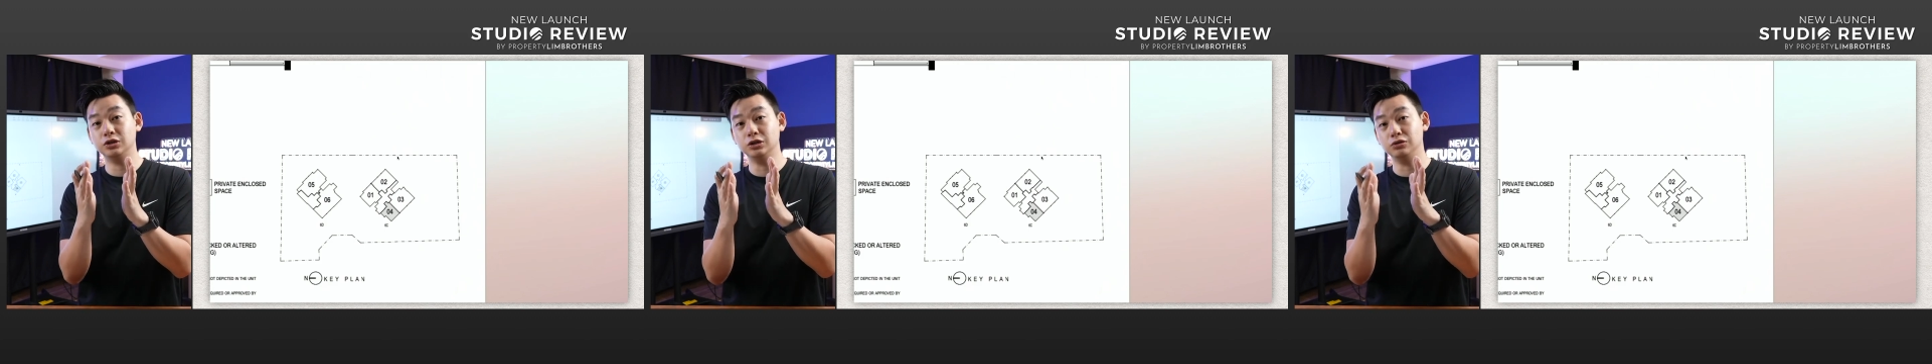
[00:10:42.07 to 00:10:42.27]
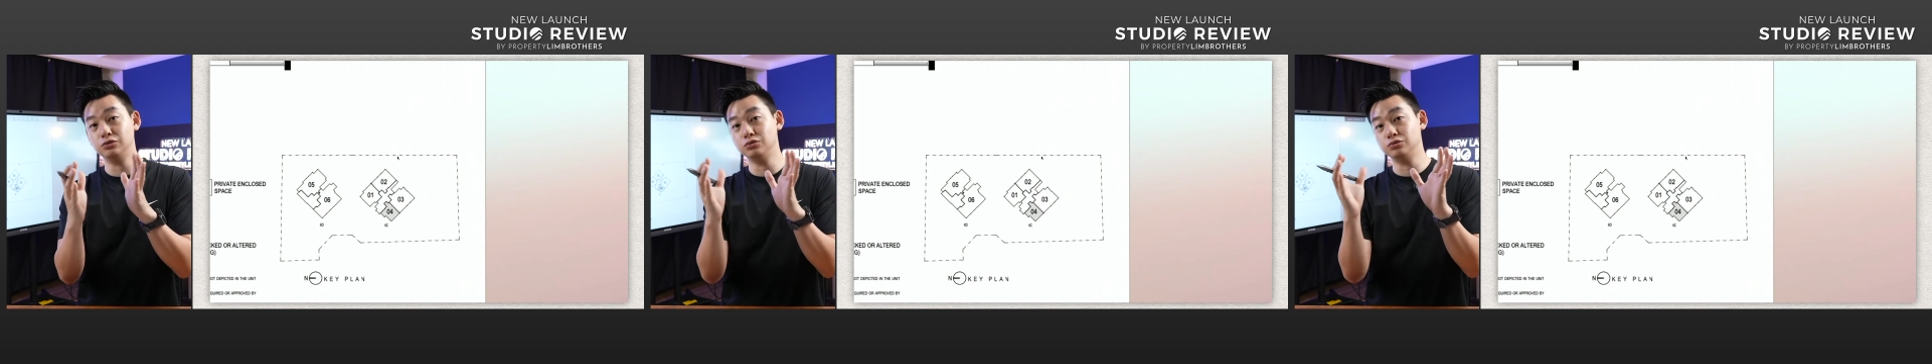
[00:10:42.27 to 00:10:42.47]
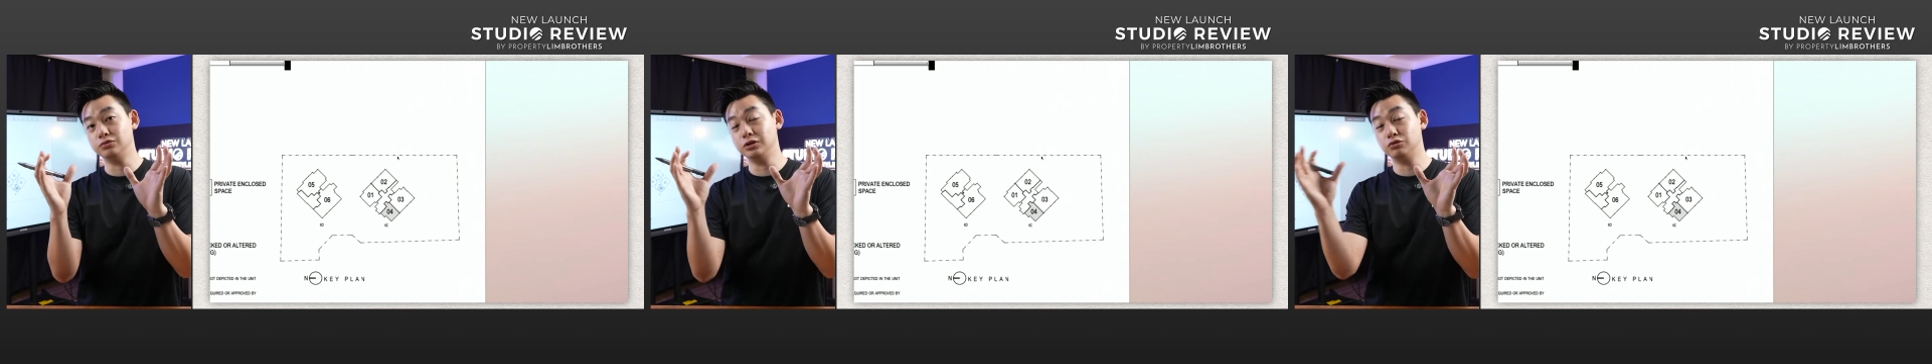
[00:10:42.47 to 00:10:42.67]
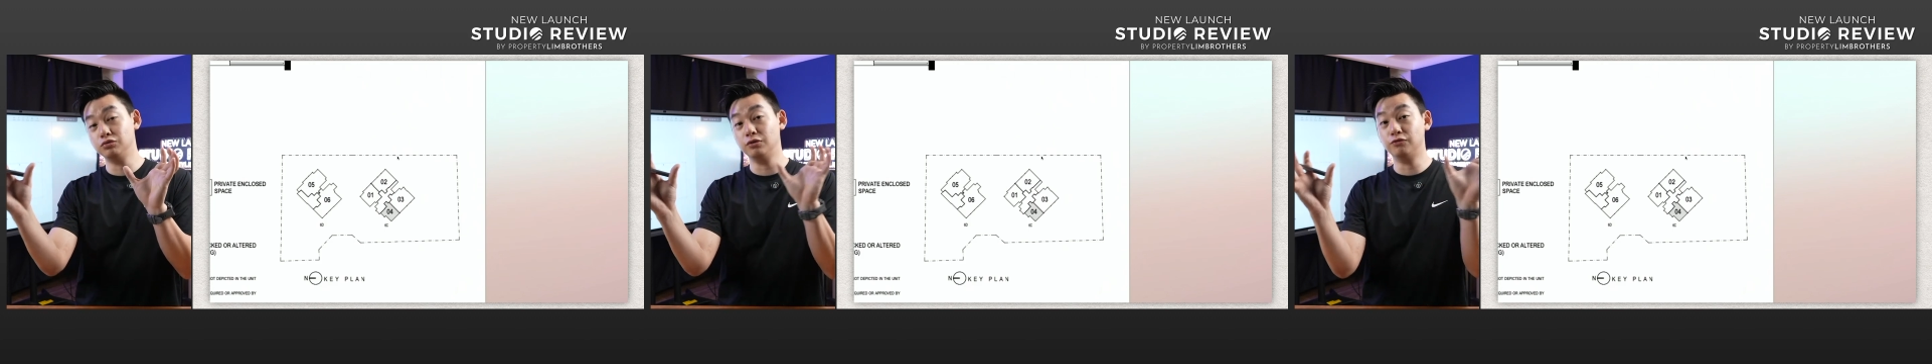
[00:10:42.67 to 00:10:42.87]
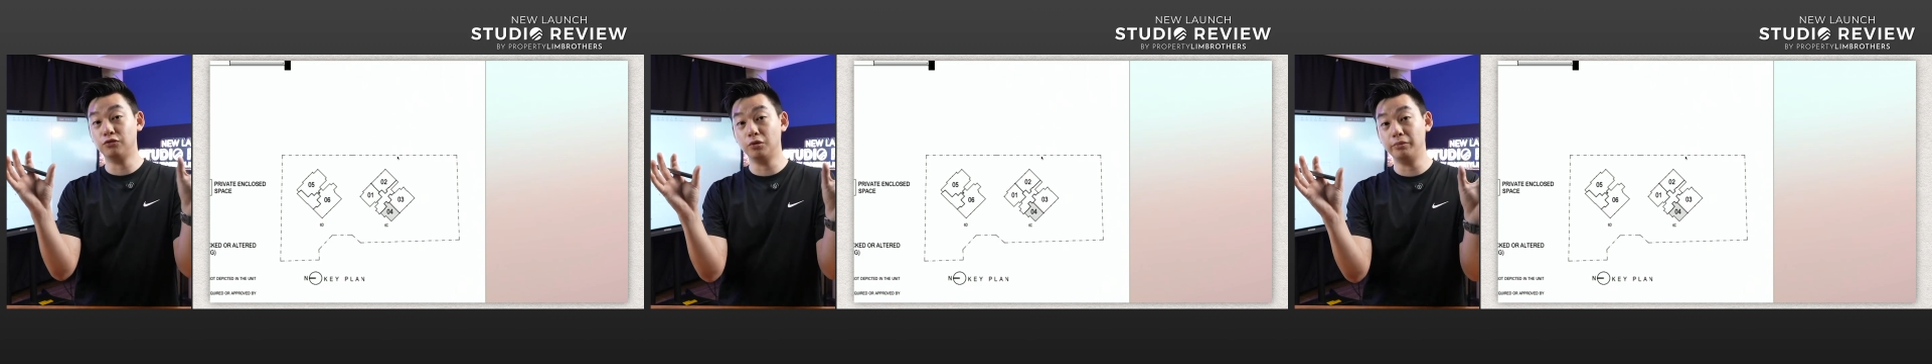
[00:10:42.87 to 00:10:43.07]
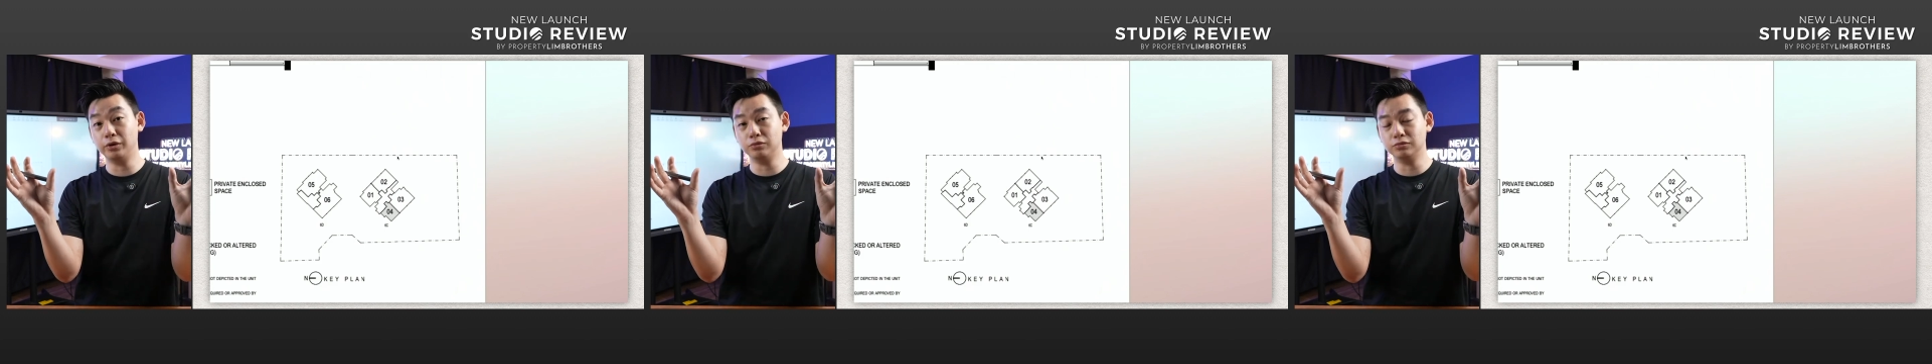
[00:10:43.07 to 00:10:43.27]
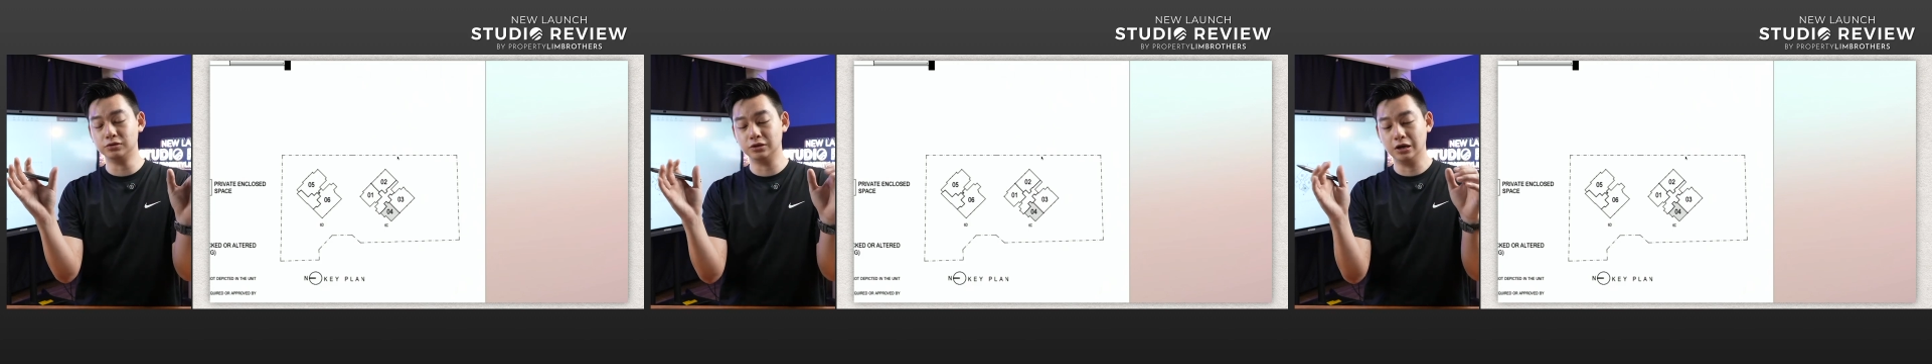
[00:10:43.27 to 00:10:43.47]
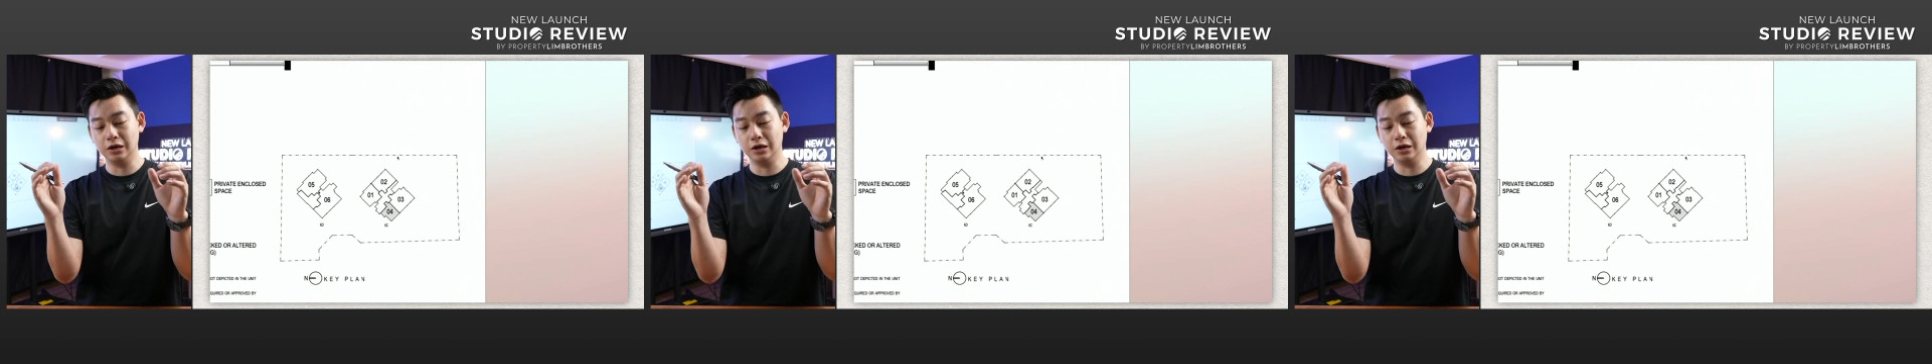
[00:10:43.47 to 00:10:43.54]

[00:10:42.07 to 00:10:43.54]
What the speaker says: into the 3 and 4 bedrooms.